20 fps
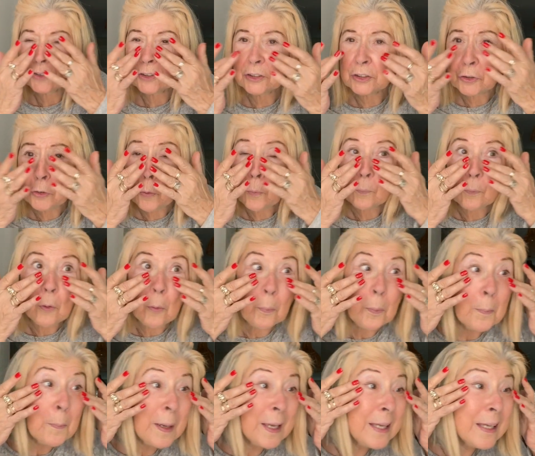It's not proper
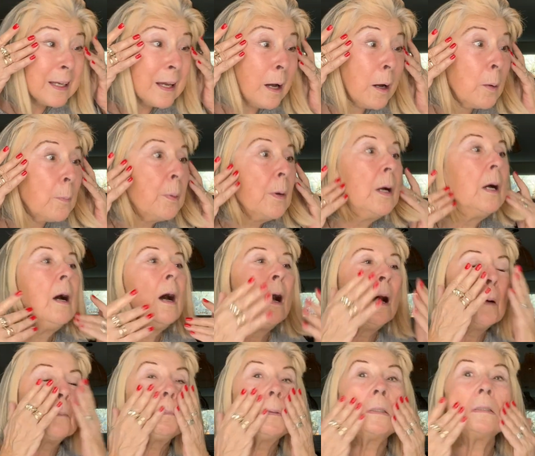makeup.
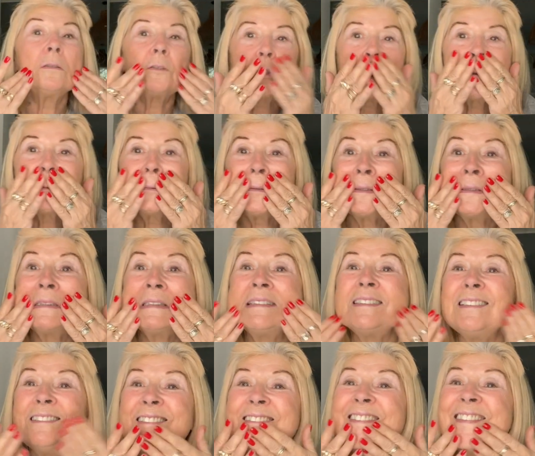But to just,
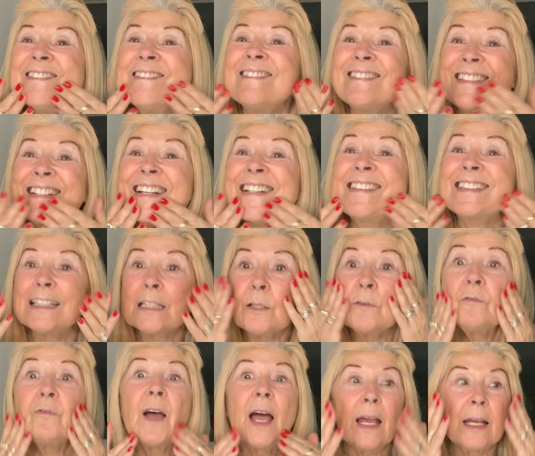you know, get to the
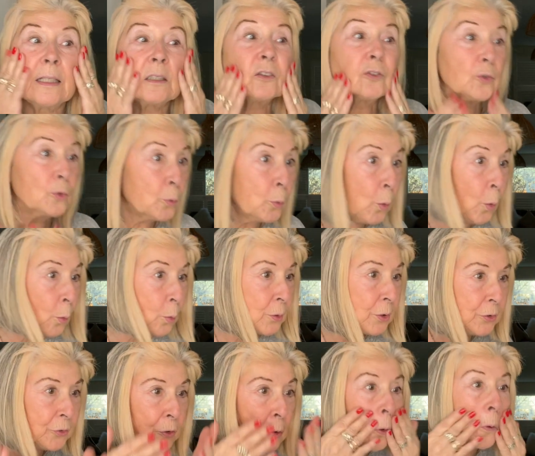vet or walk
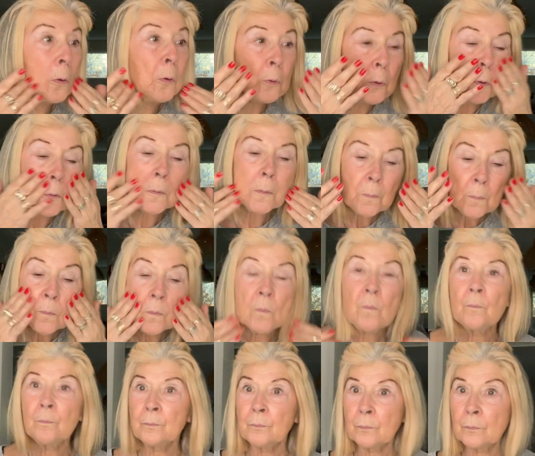the dog,
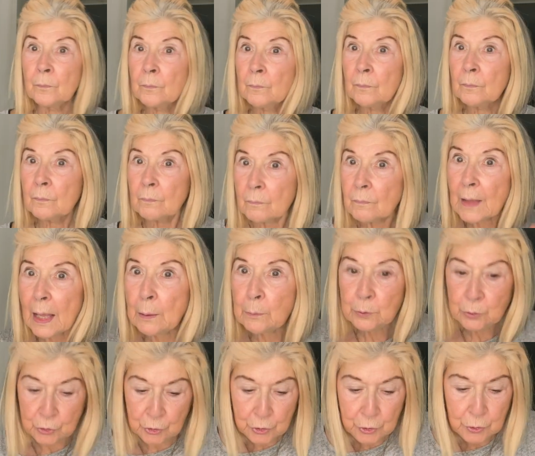that
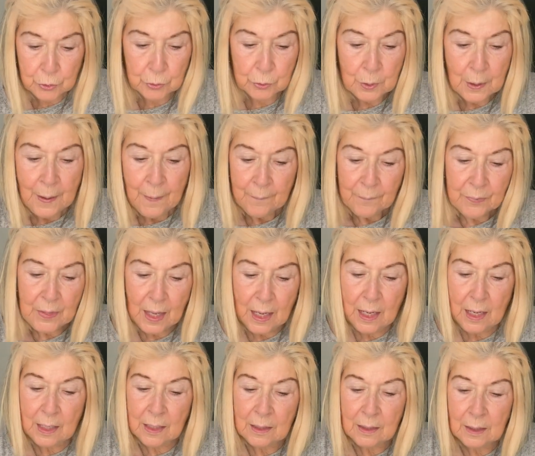will do.
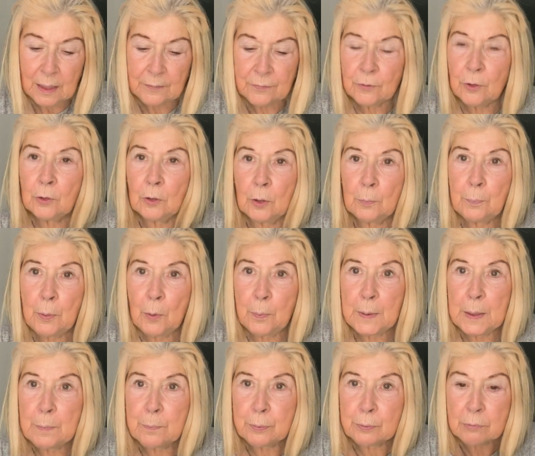Then I've got
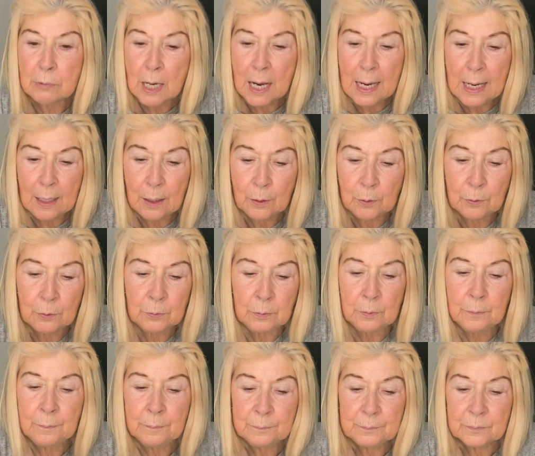Bobbi
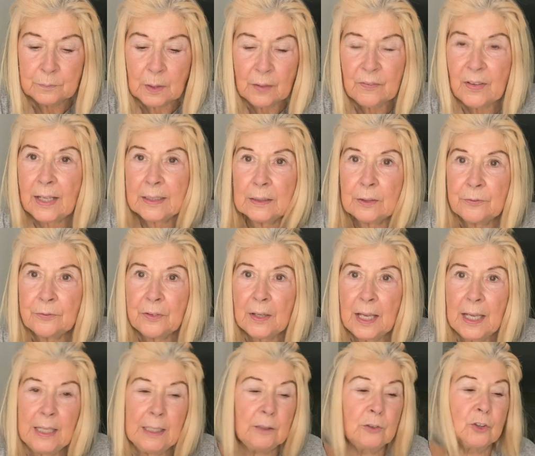Brown. I've had it for
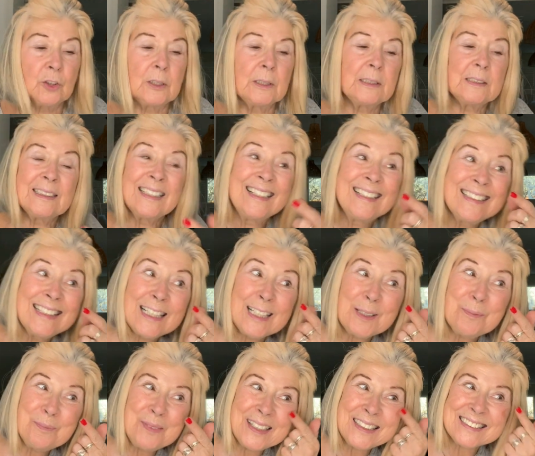ages.
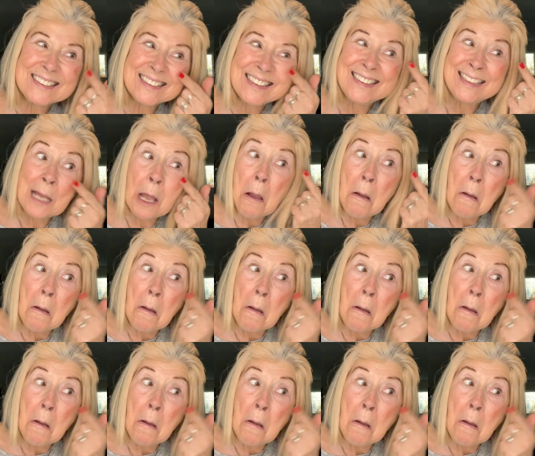Little blusher.